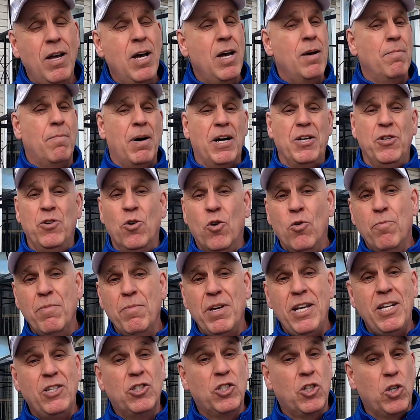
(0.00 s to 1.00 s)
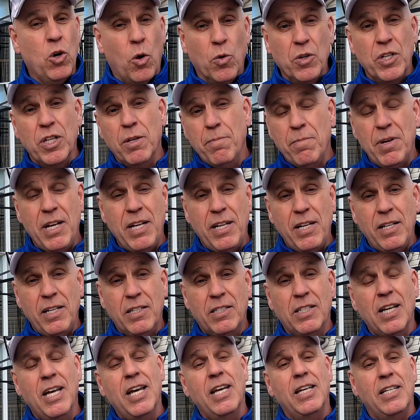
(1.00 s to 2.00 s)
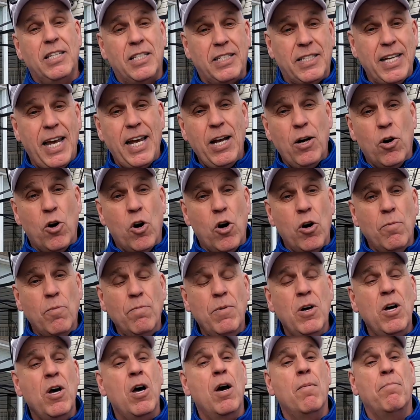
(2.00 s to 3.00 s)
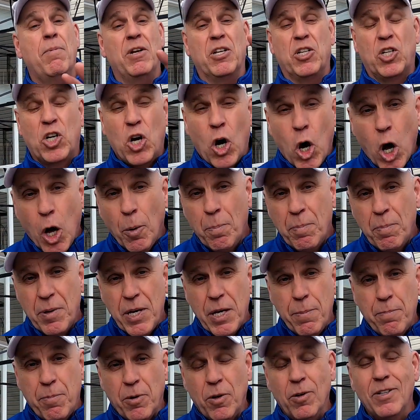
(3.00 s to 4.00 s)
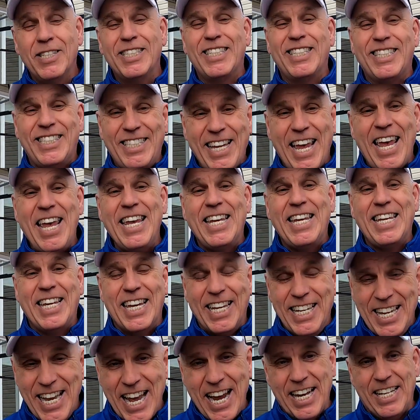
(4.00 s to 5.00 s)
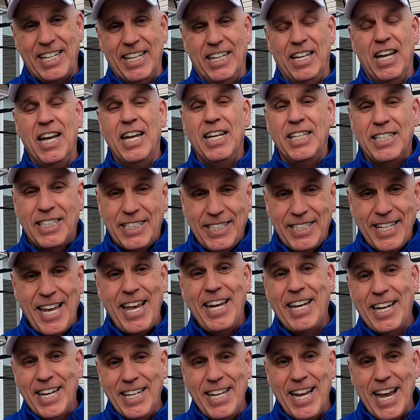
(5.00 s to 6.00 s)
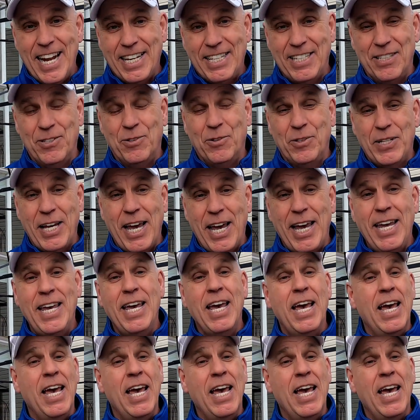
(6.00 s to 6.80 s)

By no means go to the meetings, stay home, but call people, stay connected, stay connected, okay?